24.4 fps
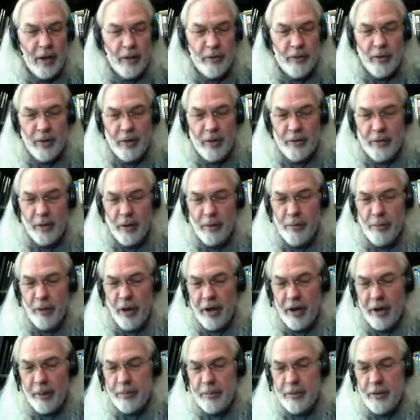I was always sort of
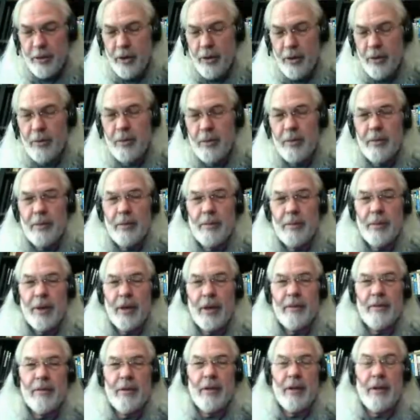brought up too,
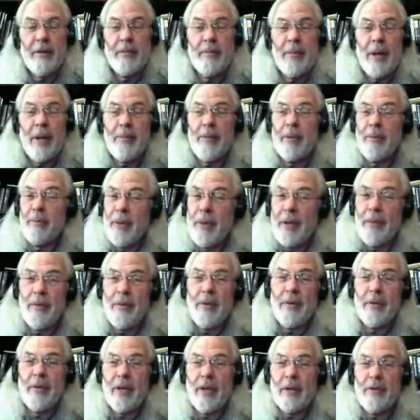but and maybe
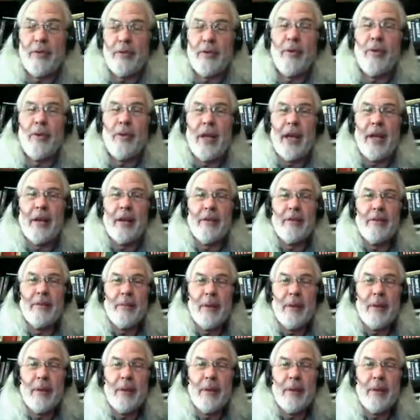let's do that.